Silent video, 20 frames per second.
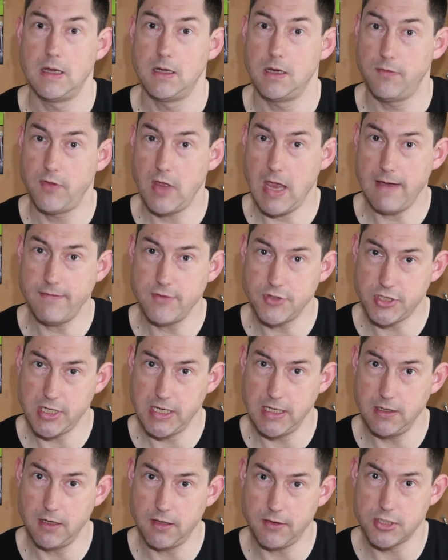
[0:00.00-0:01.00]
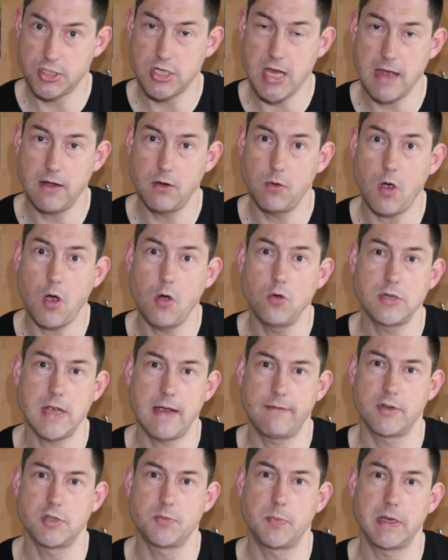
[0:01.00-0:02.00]
Now, if you haven't seen the channel, Old
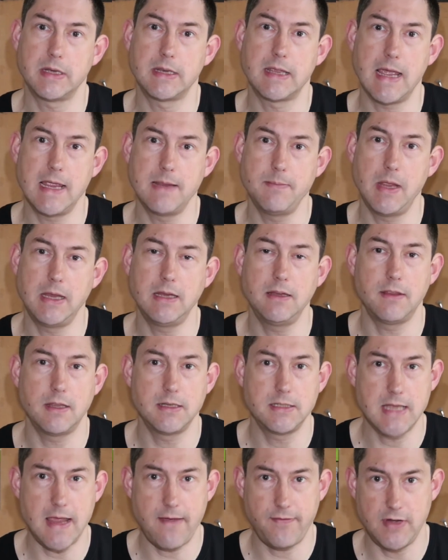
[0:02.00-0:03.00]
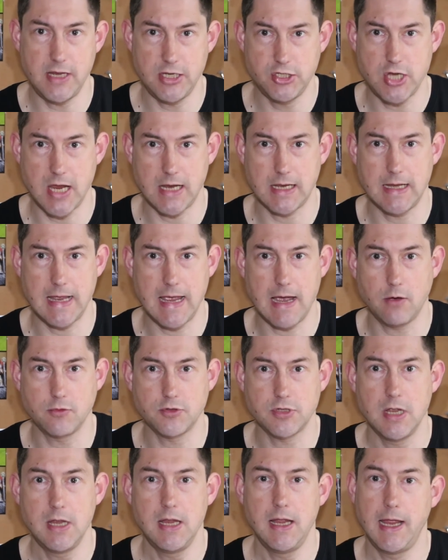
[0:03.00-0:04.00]
Average Brit Gaming, then definitely check it
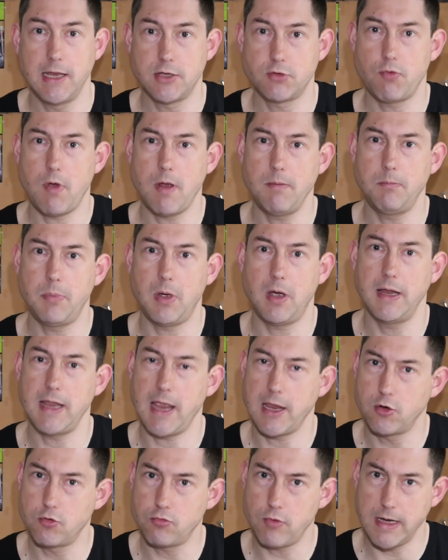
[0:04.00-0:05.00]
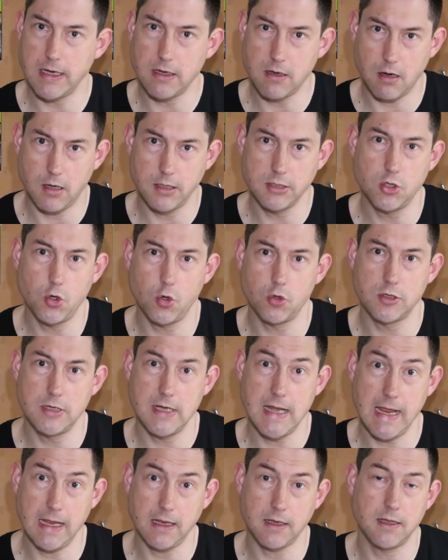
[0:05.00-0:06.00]
out. It's run by a great guy called
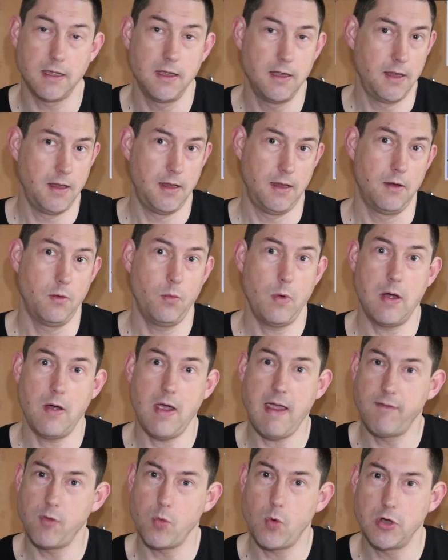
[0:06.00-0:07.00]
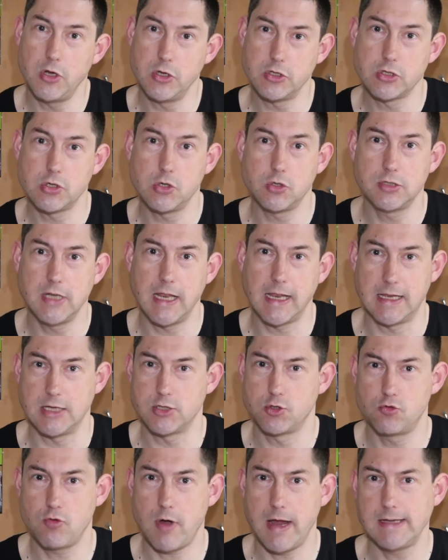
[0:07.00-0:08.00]
Nick. Well, everyone who's called Nick
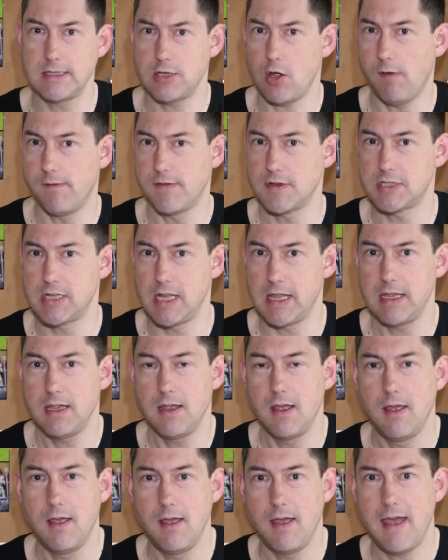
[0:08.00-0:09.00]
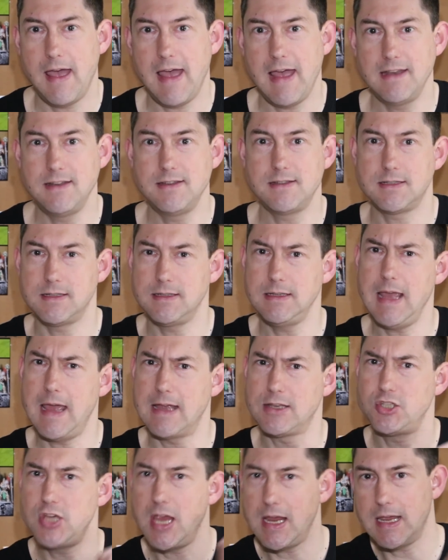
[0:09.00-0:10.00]
is great, obviously. And
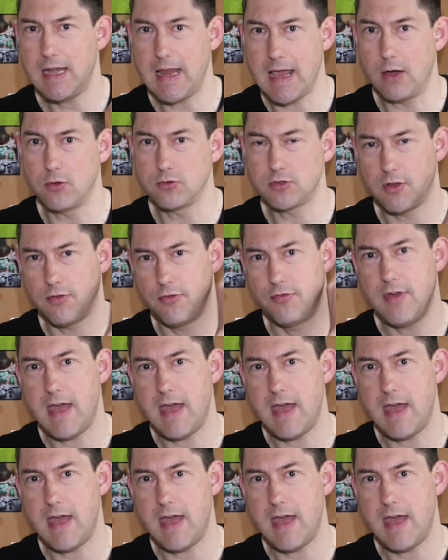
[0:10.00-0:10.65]
yeah, check it out.